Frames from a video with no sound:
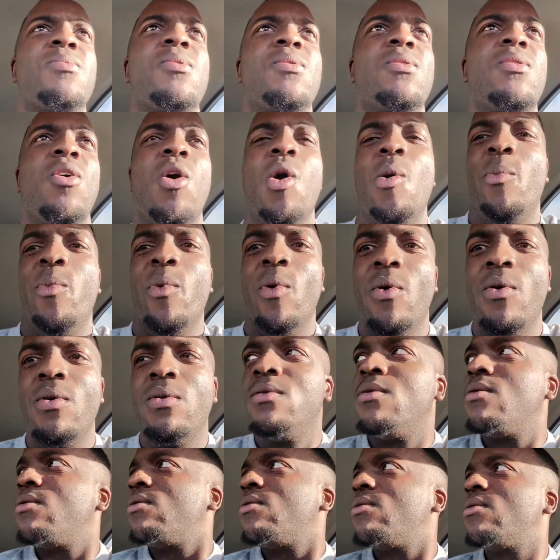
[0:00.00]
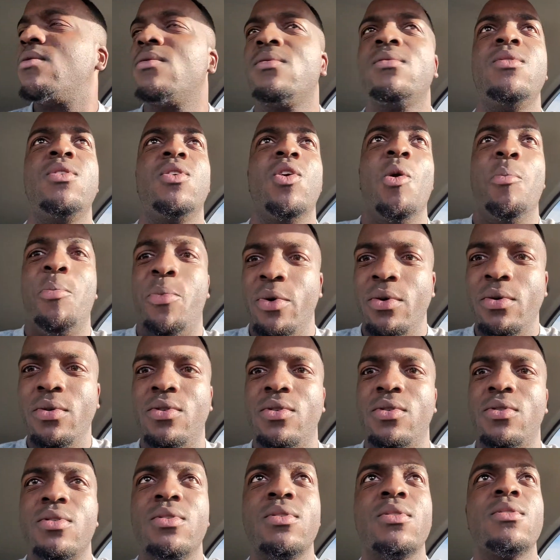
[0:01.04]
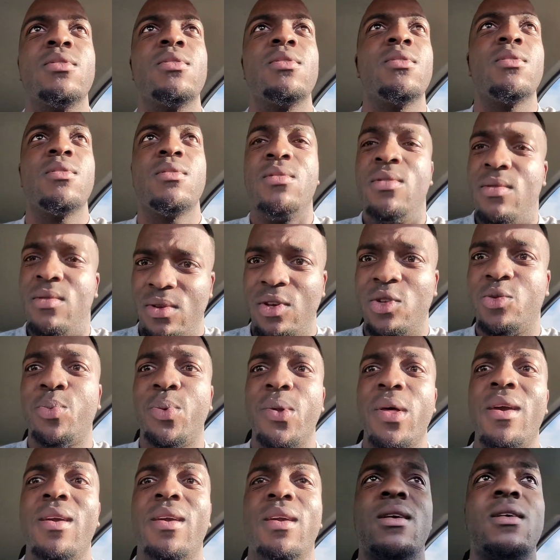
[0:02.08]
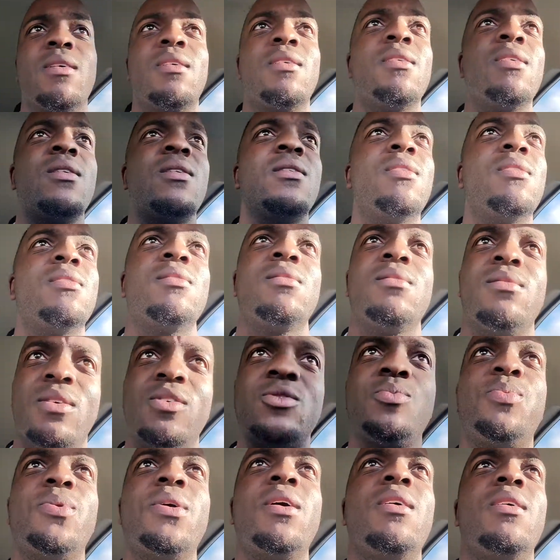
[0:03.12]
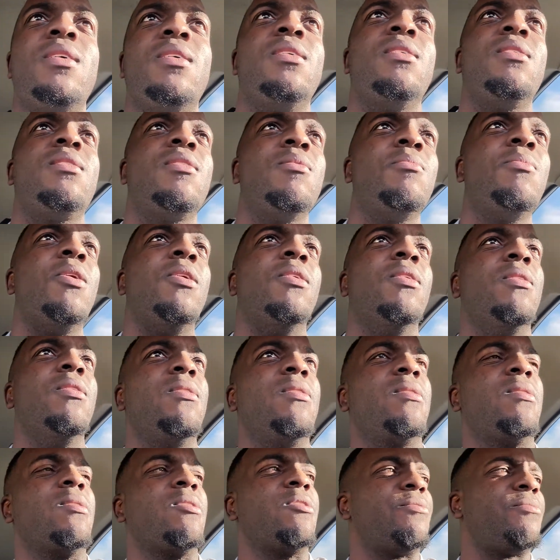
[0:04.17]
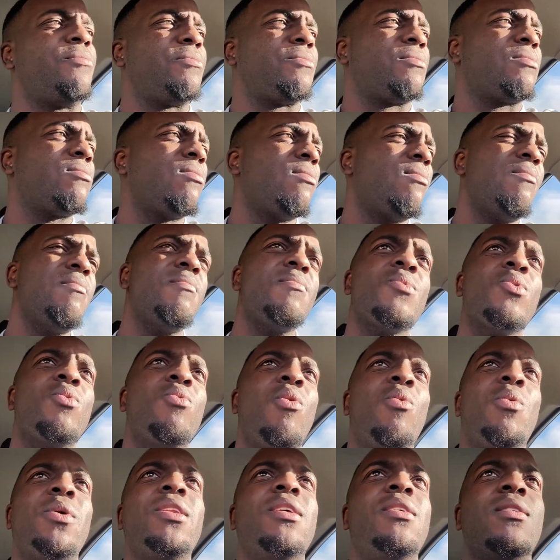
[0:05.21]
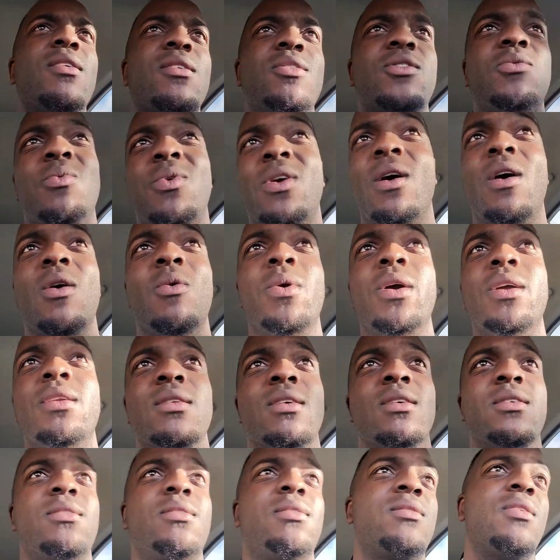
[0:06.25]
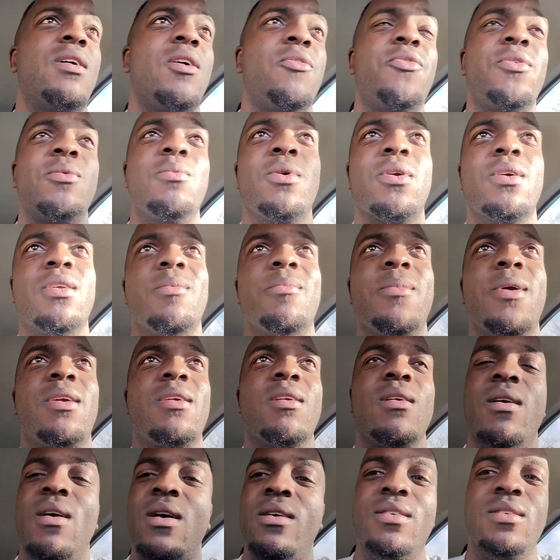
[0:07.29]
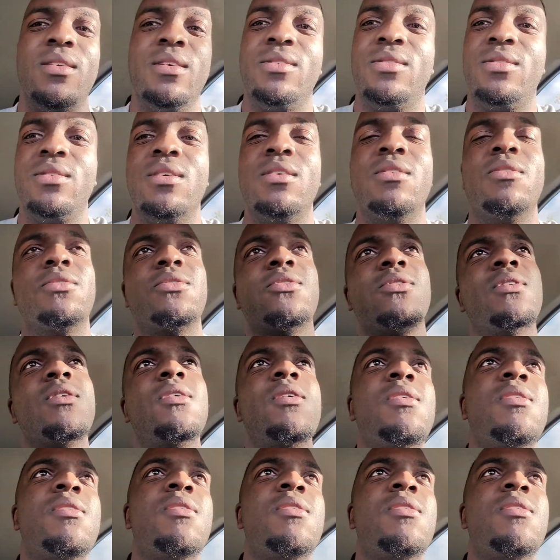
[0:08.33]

They got a ball. You got boots. Let's play. Let's play. Come on. We're winning this. We got to win this. I think we're going to make it hard on ourselves.